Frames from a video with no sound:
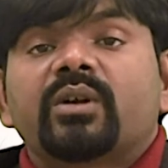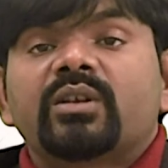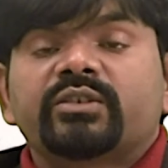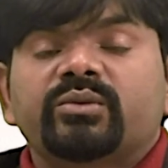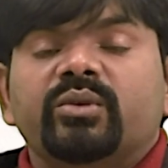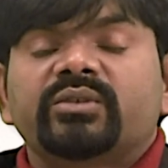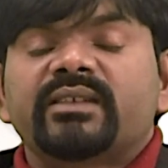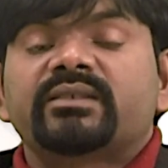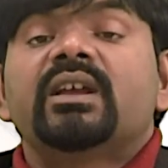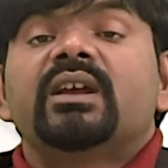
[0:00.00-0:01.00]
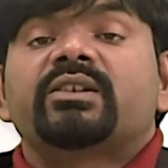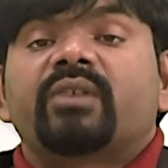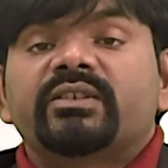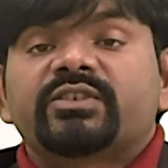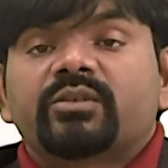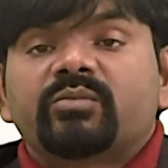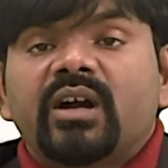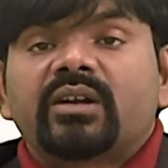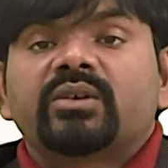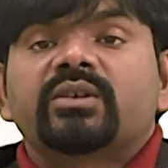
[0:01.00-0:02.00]
also known as transition
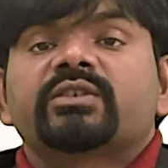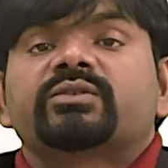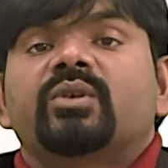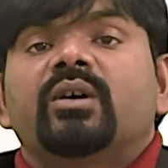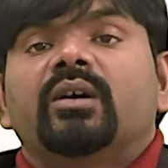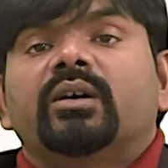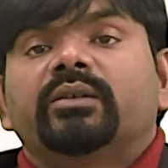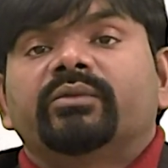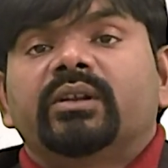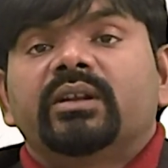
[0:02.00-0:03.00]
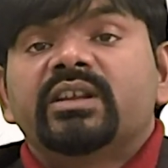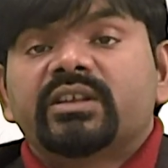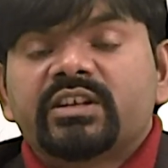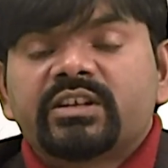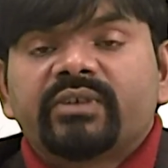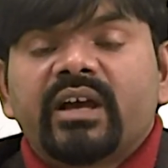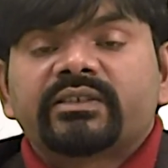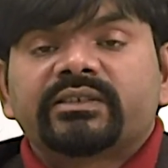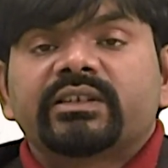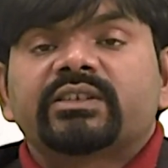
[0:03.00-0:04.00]
markers, or even linking
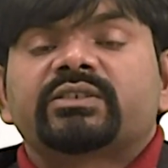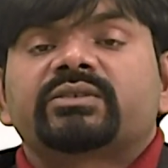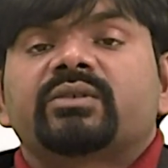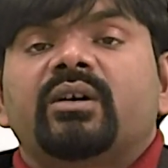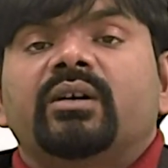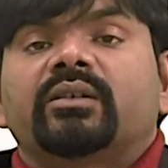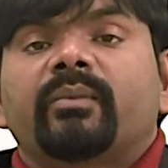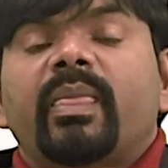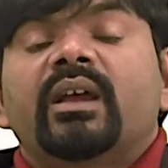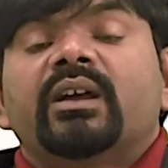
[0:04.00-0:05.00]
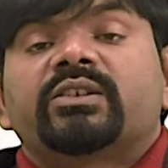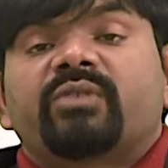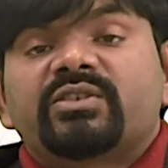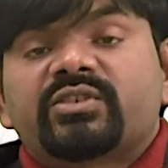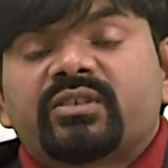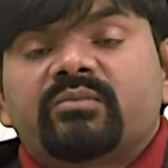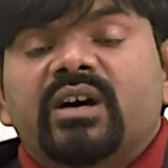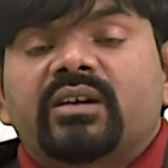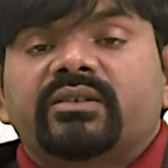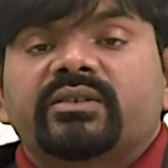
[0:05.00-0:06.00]
devices, or transitional
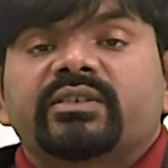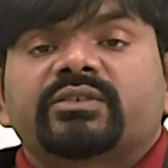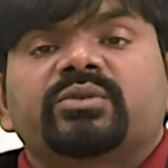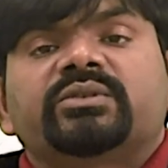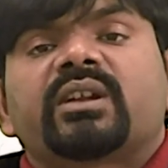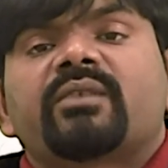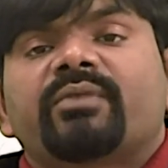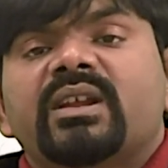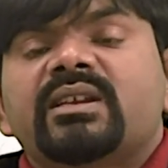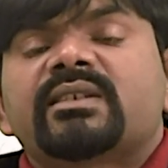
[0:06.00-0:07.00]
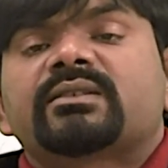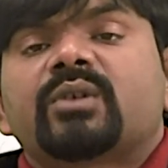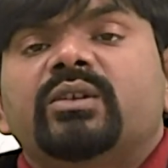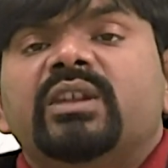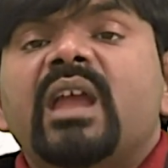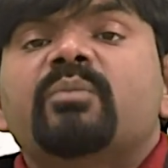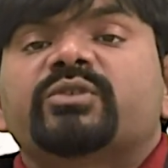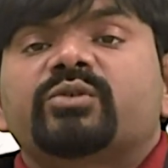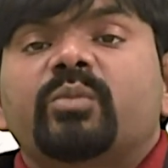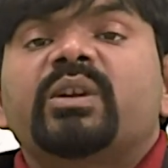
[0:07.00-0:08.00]
markers. So there are various
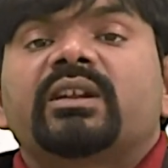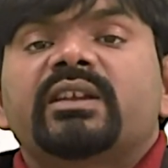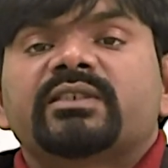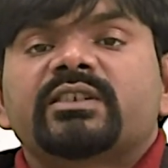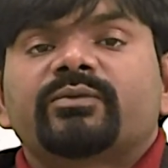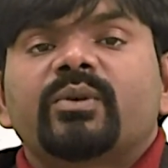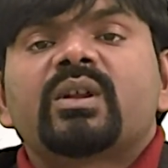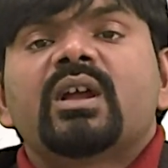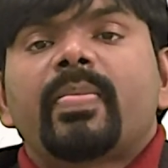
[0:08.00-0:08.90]
names, nomenclatures for